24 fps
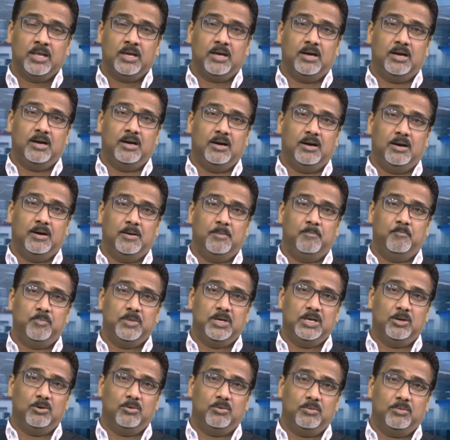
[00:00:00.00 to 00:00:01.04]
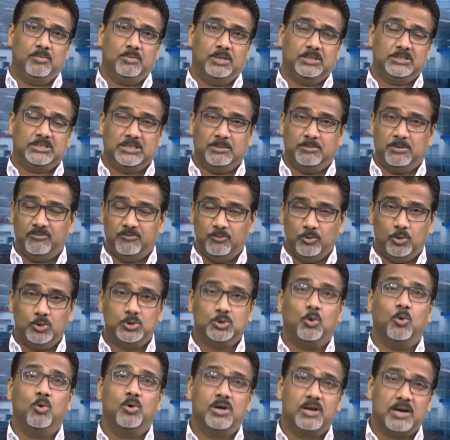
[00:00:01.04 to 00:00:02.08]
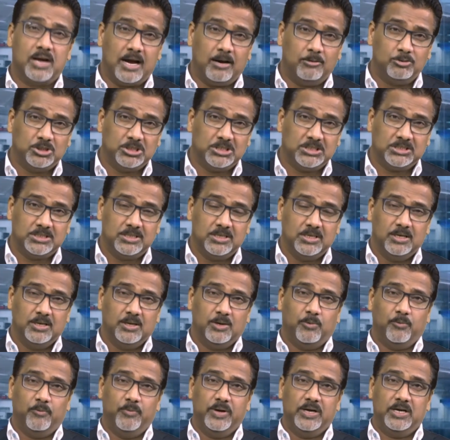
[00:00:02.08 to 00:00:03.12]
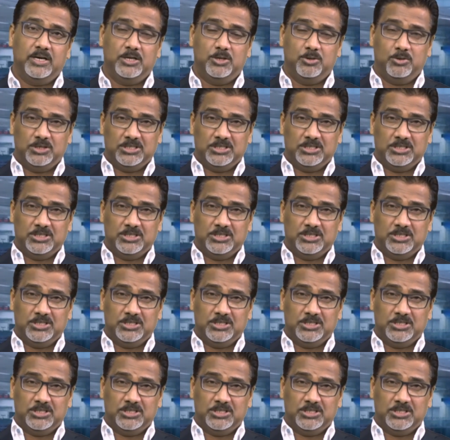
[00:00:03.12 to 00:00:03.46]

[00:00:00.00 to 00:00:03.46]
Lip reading: some of those older houses where your